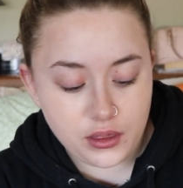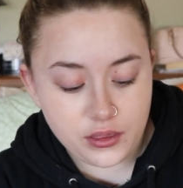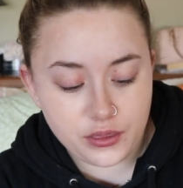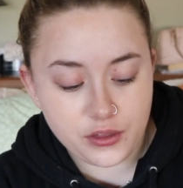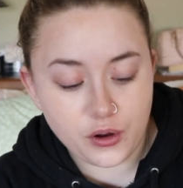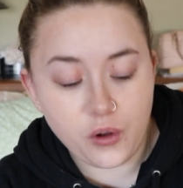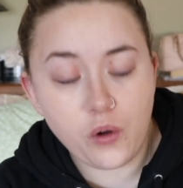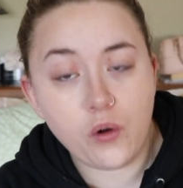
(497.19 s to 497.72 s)

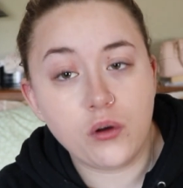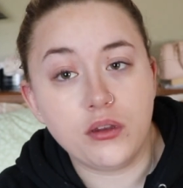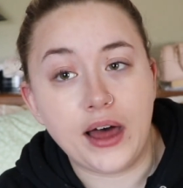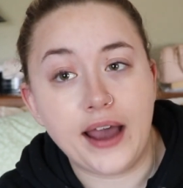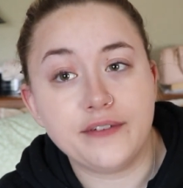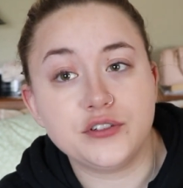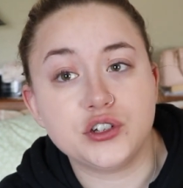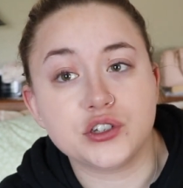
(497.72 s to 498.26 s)

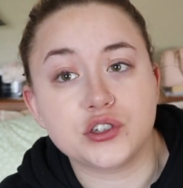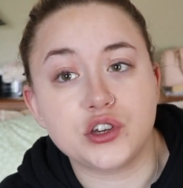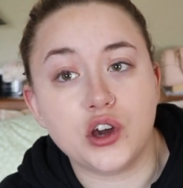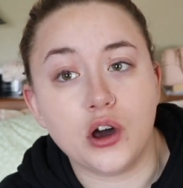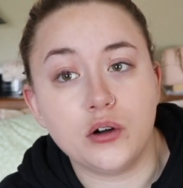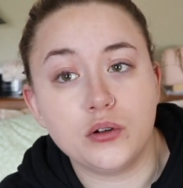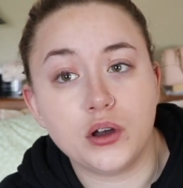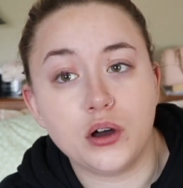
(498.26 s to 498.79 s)
lives just
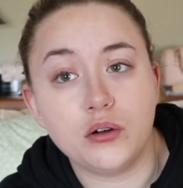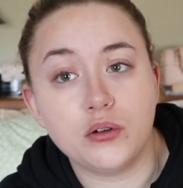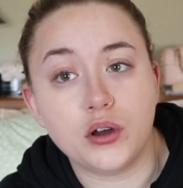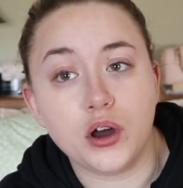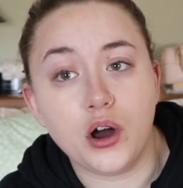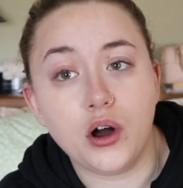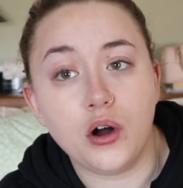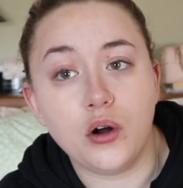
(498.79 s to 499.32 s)
go, go,
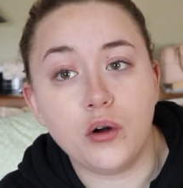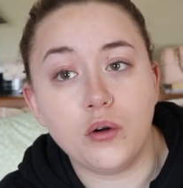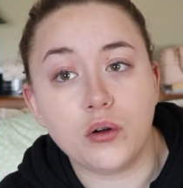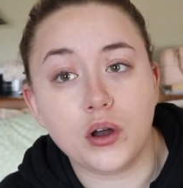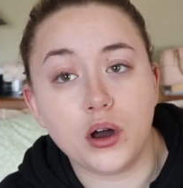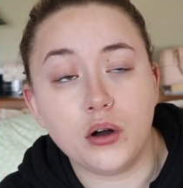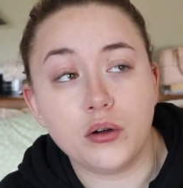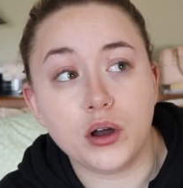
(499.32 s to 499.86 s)
go,
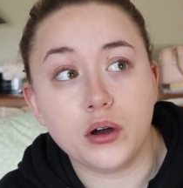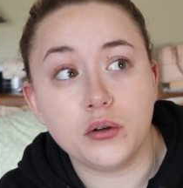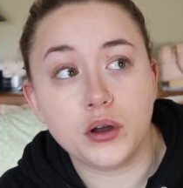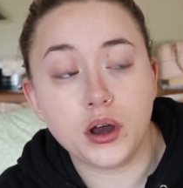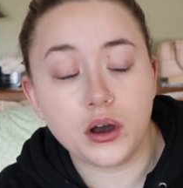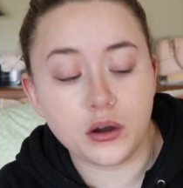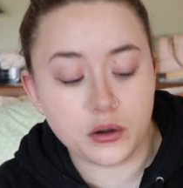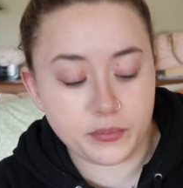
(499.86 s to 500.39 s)
go, go,
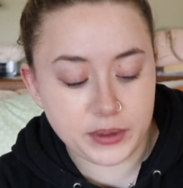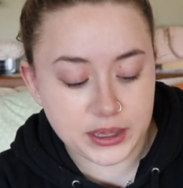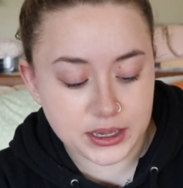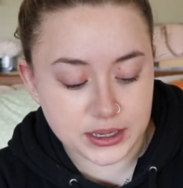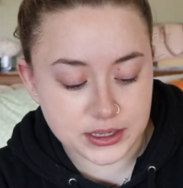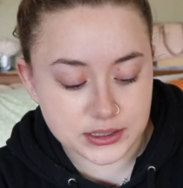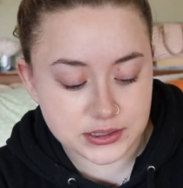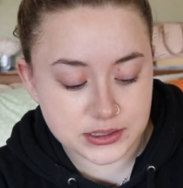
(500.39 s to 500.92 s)
go,
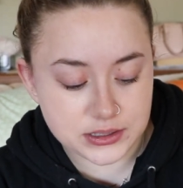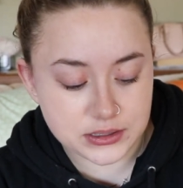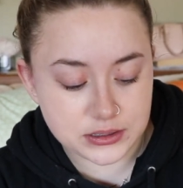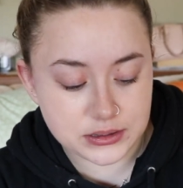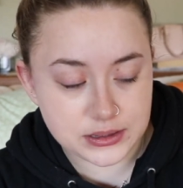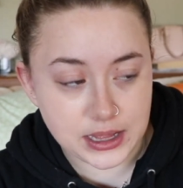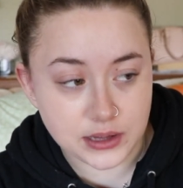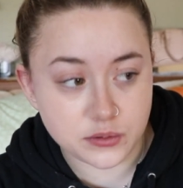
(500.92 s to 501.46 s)
because
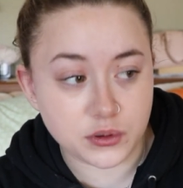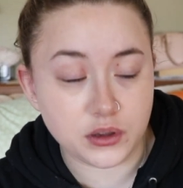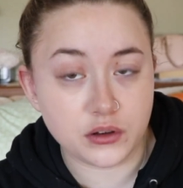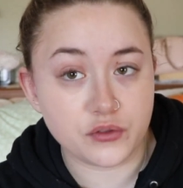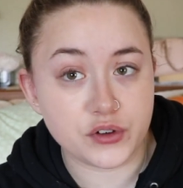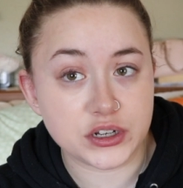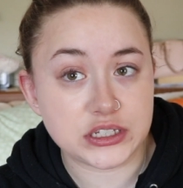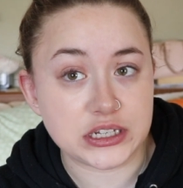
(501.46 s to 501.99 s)
that's what
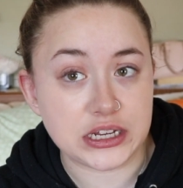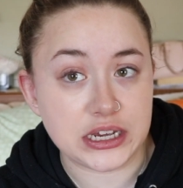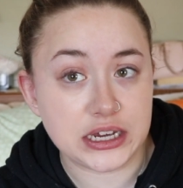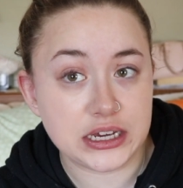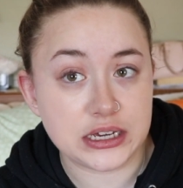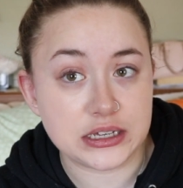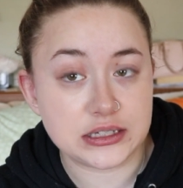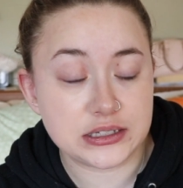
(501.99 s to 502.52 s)
university
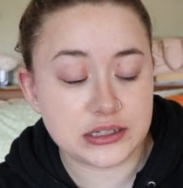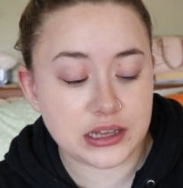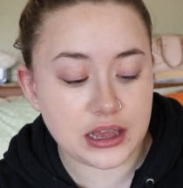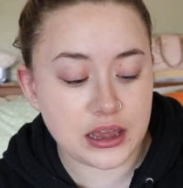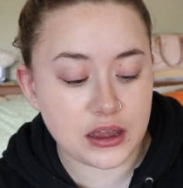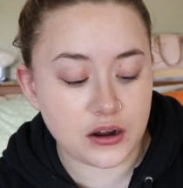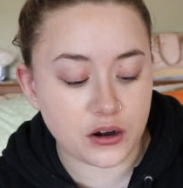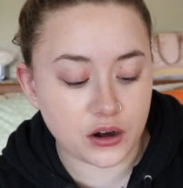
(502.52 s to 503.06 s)
is,
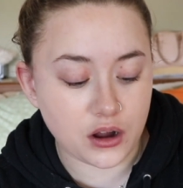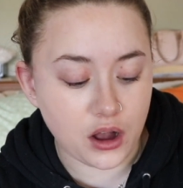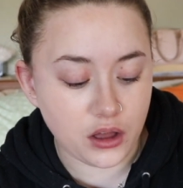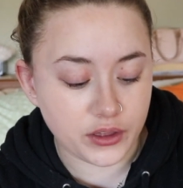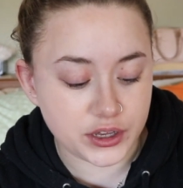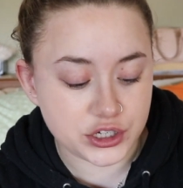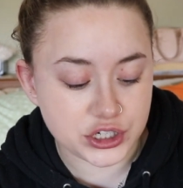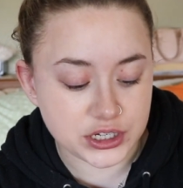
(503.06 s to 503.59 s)
or
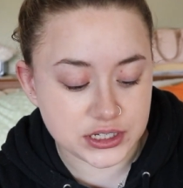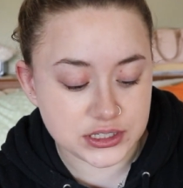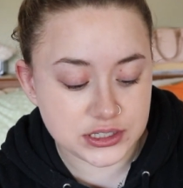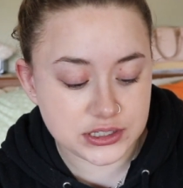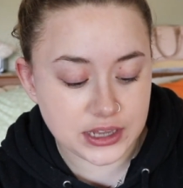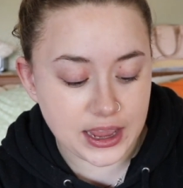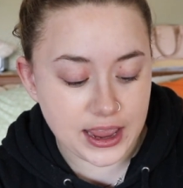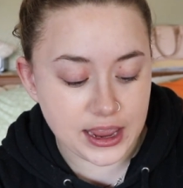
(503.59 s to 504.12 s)
college
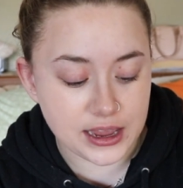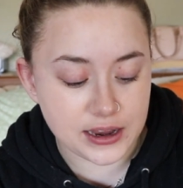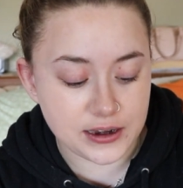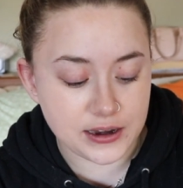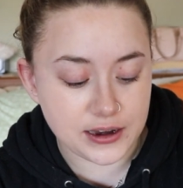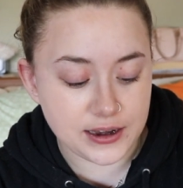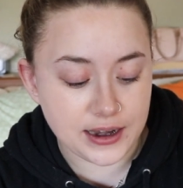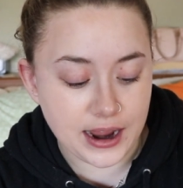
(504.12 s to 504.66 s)
is,
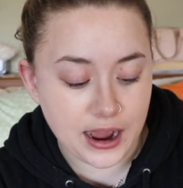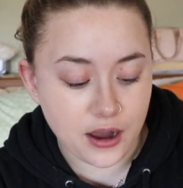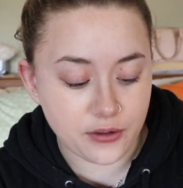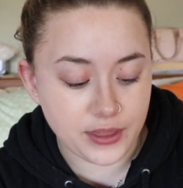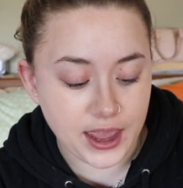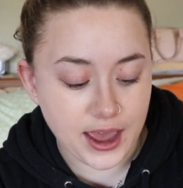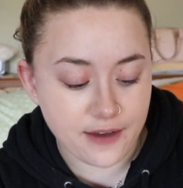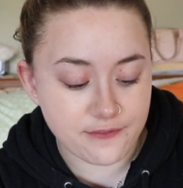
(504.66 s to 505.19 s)
and now
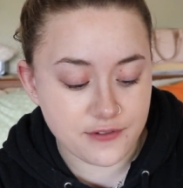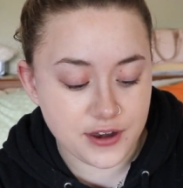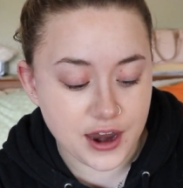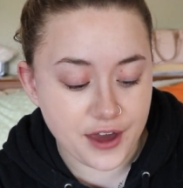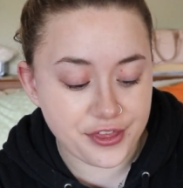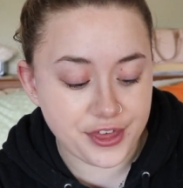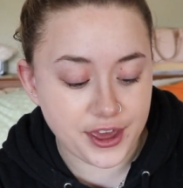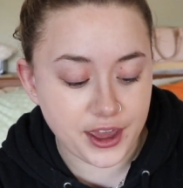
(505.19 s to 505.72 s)
they have
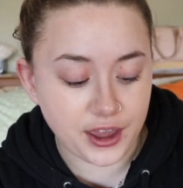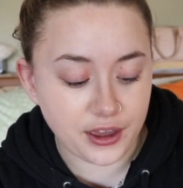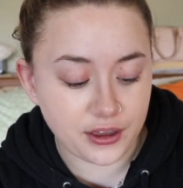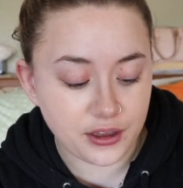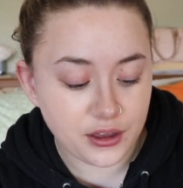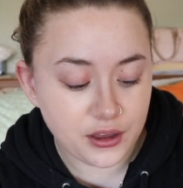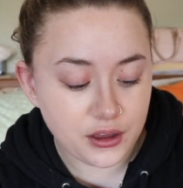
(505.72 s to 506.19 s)
nothing,